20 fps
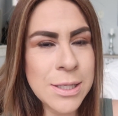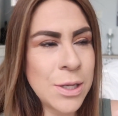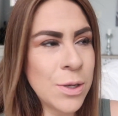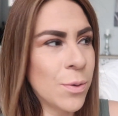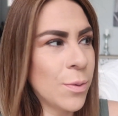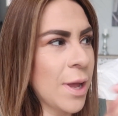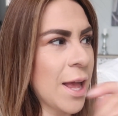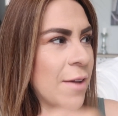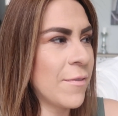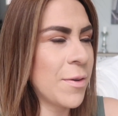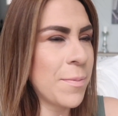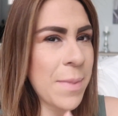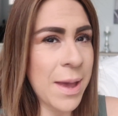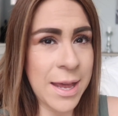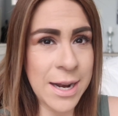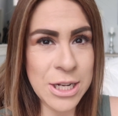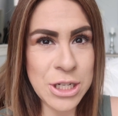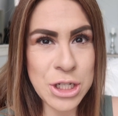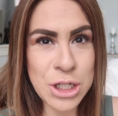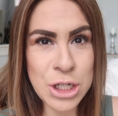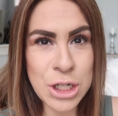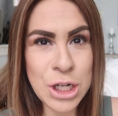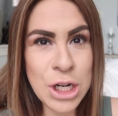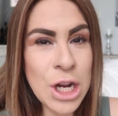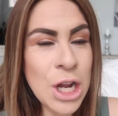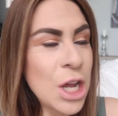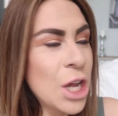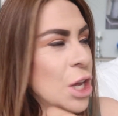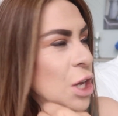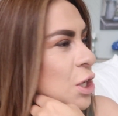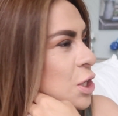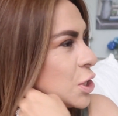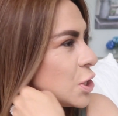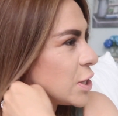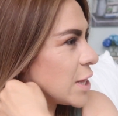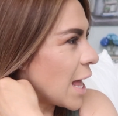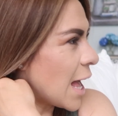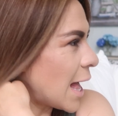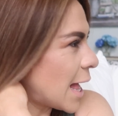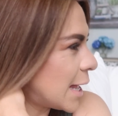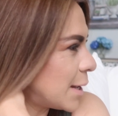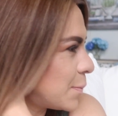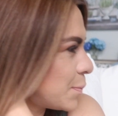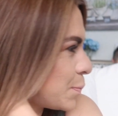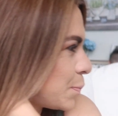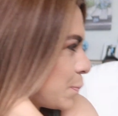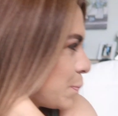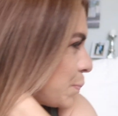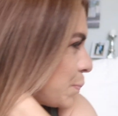you don't have a manager that